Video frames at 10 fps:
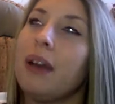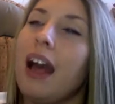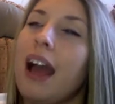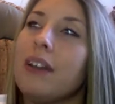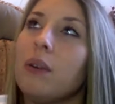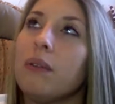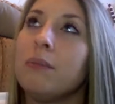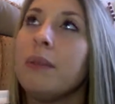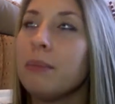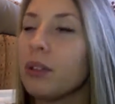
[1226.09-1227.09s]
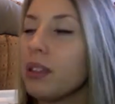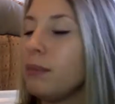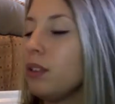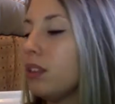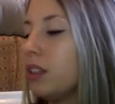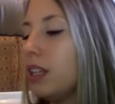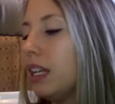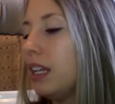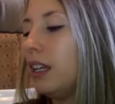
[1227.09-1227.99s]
but I don't remember them all.